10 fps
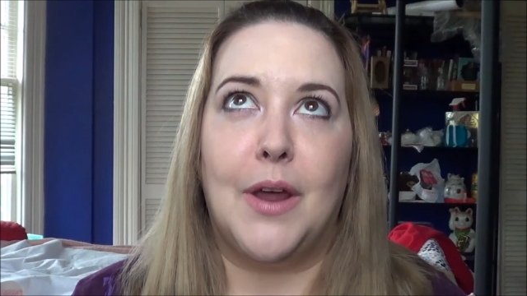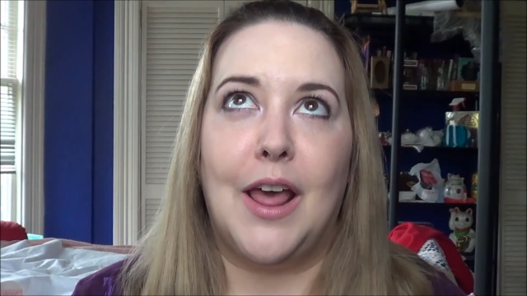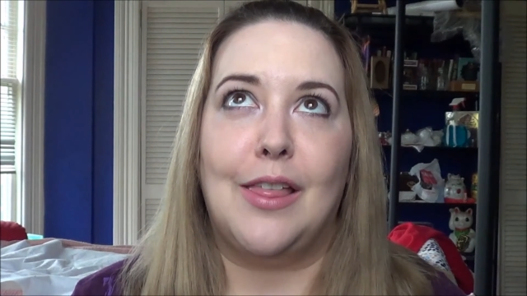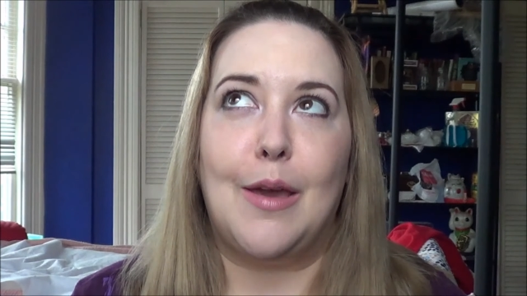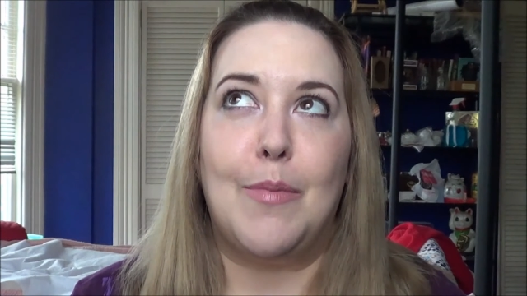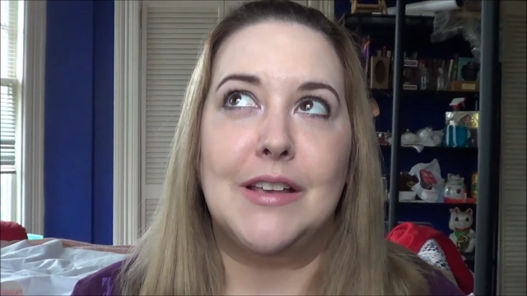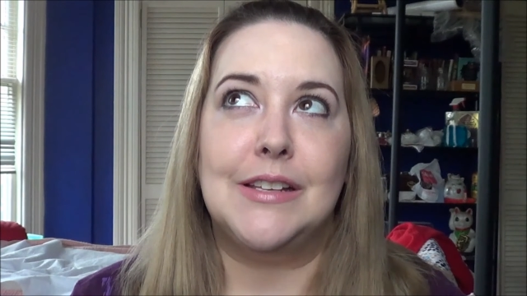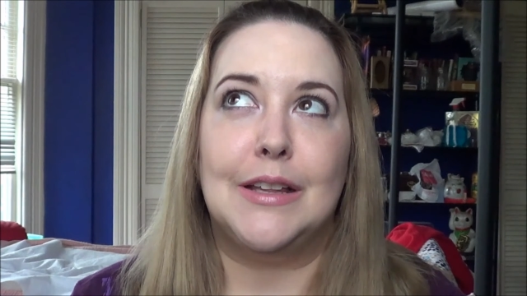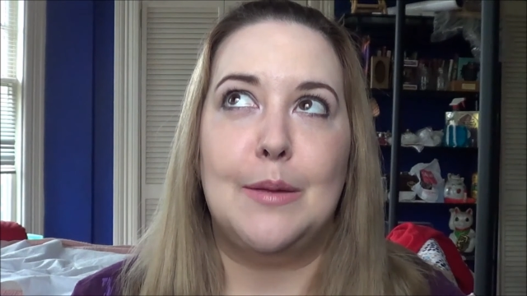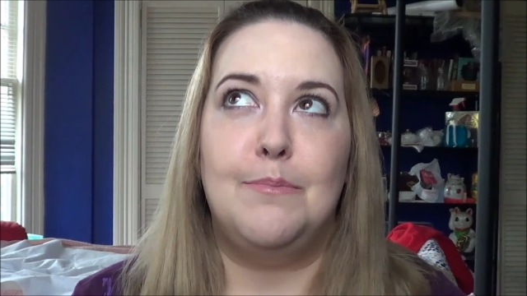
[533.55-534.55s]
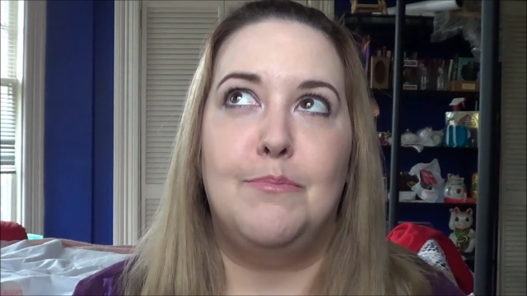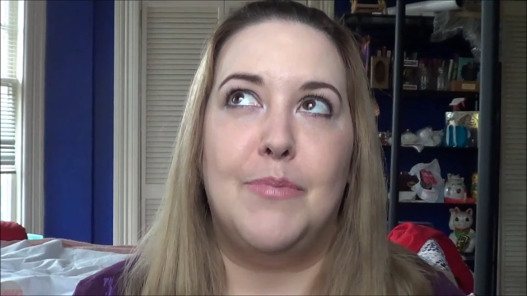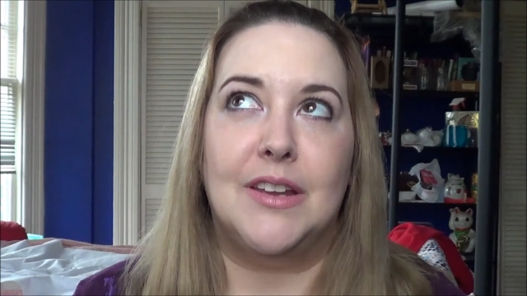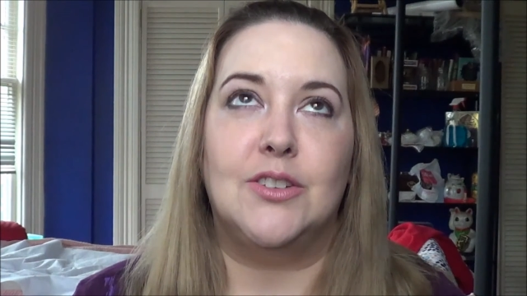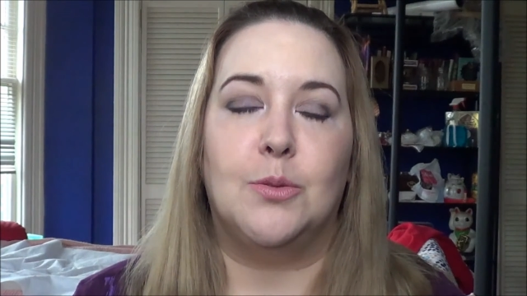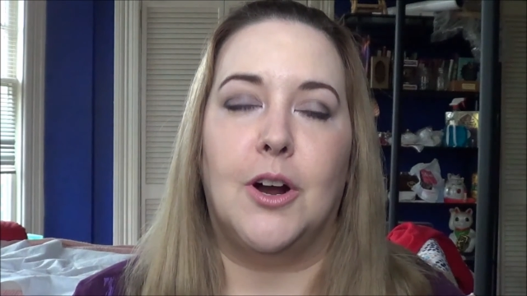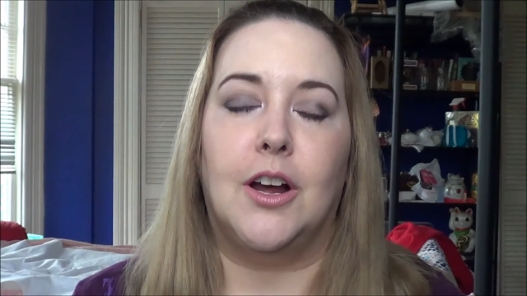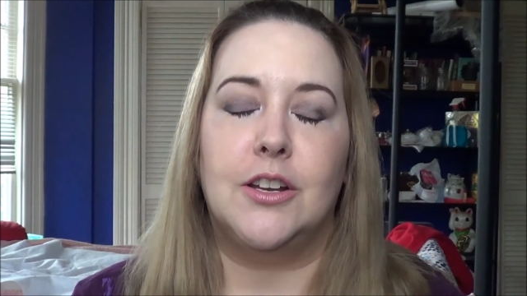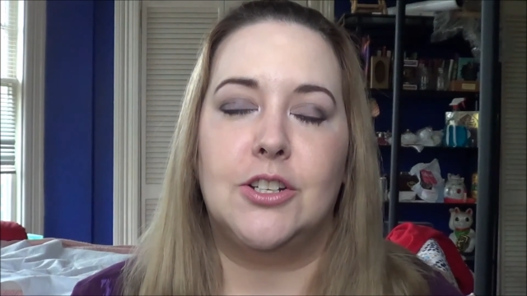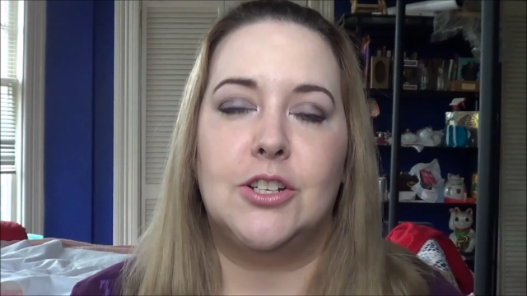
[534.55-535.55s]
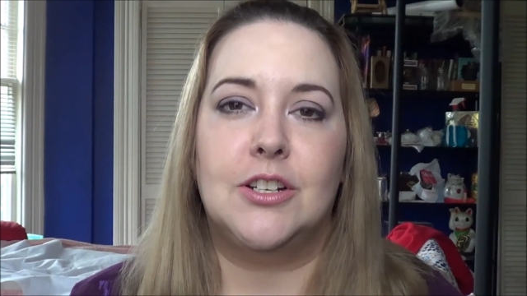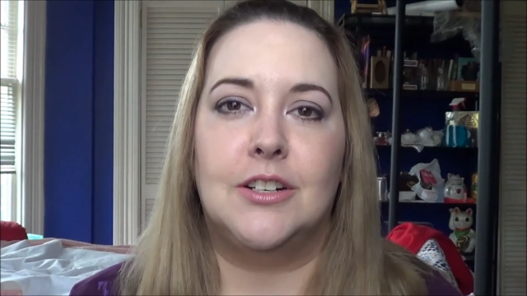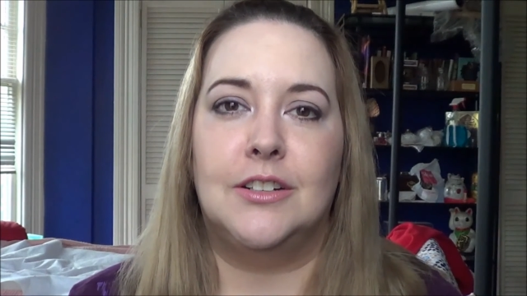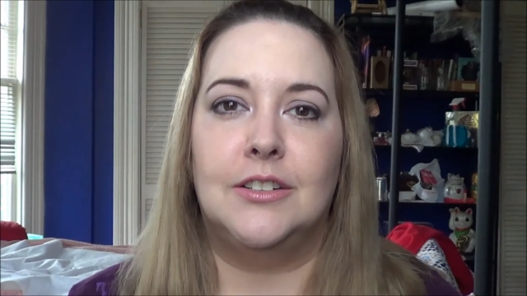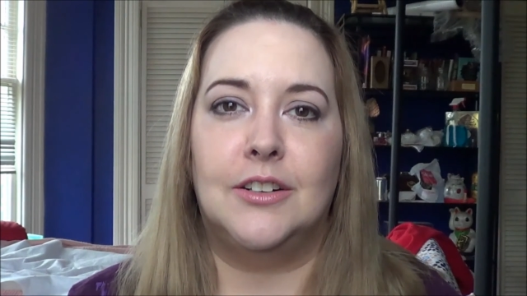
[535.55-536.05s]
but I like basically binge watched